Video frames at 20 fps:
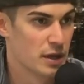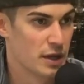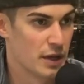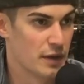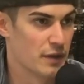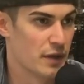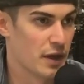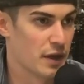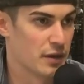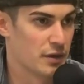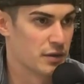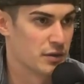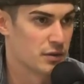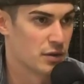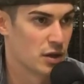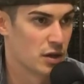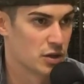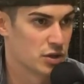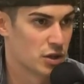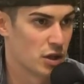and then
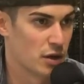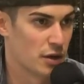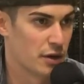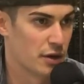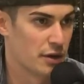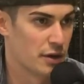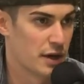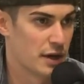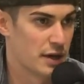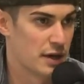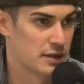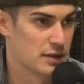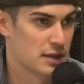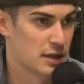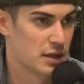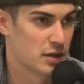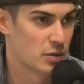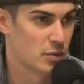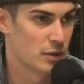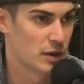a shot on net at the
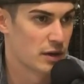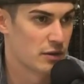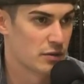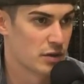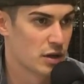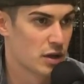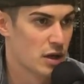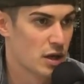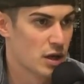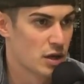end or whatever.